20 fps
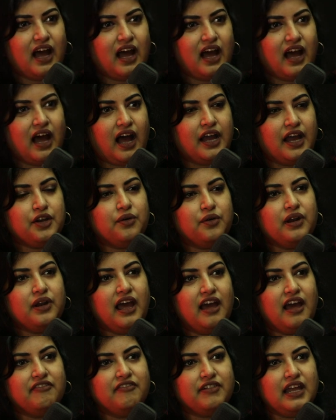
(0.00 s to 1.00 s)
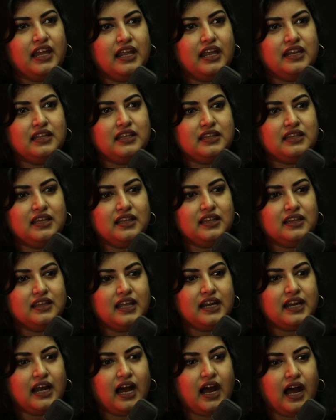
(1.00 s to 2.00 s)
I don't have anything
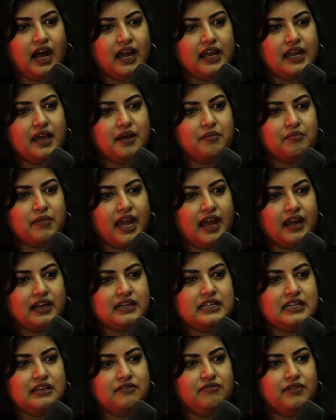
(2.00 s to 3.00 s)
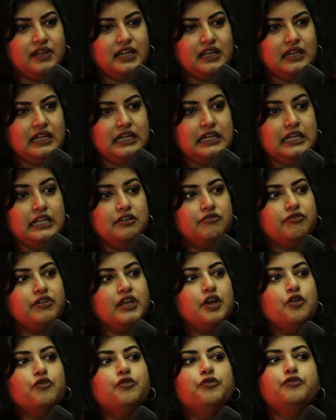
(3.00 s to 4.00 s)
that I am actively
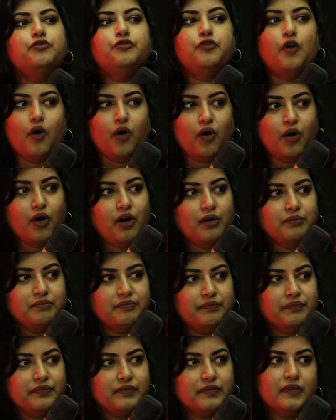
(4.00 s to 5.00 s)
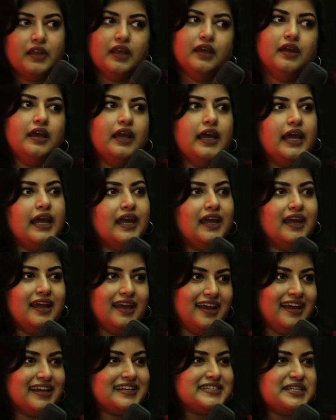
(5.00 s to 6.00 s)
living for
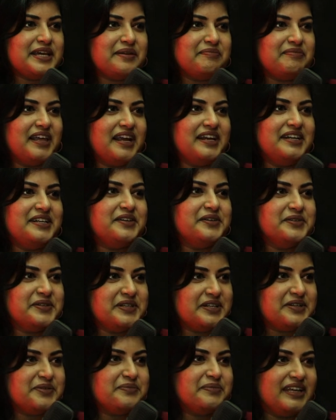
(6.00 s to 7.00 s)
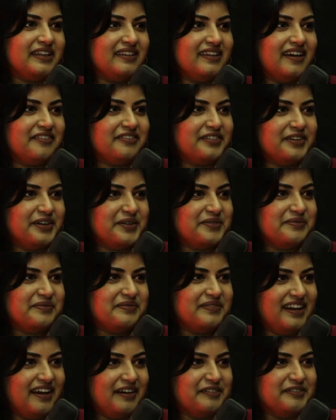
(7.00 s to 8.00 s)
except that duty to be there for your
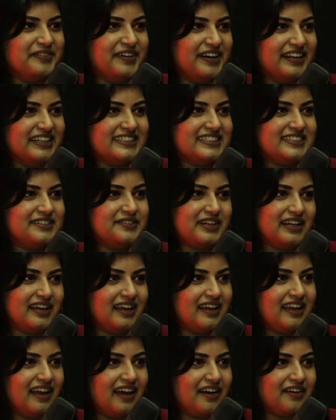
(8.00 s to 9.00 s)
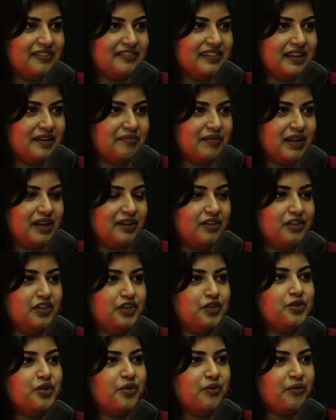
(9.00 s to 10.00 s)
loved ones to take care of them and
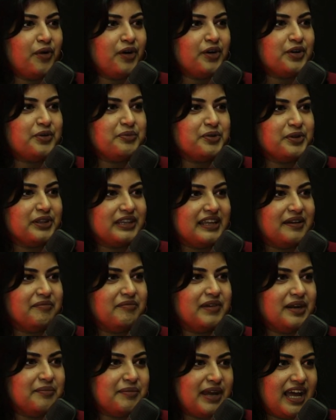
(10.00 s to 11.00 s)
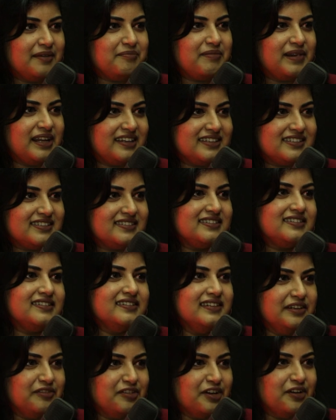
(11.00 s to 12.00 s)
you don't want to put them in a bad place
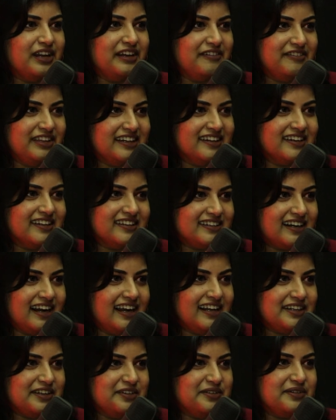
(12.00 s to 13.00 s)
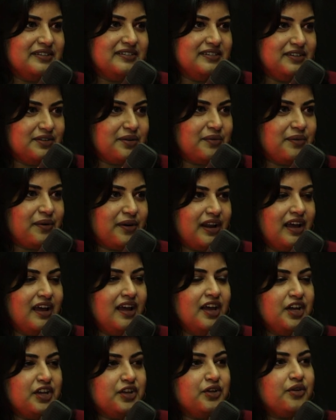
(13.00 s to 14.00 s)
if you leave the earth right mm-hmm. you you don't want
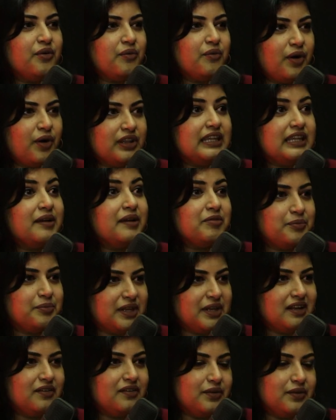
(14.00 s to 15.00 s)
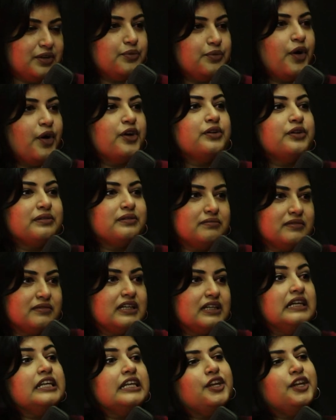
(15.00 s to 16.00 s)
you don't want them to be alone you want to
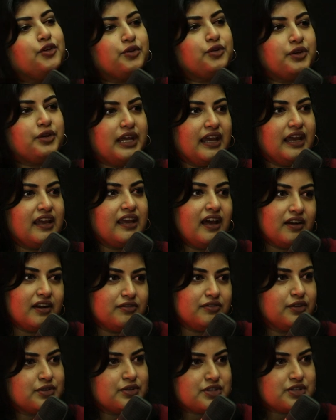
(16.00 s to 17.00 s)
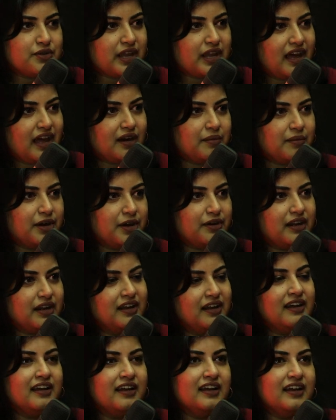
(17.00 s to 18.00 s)
continue to take care of those you care about
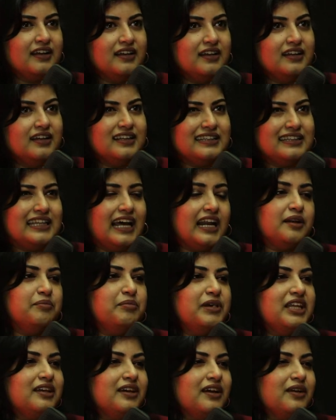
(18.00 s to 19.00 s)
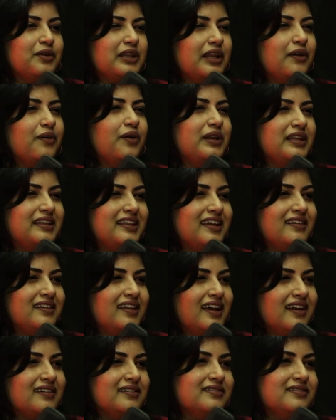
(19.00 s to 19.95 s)
that would be the only thing that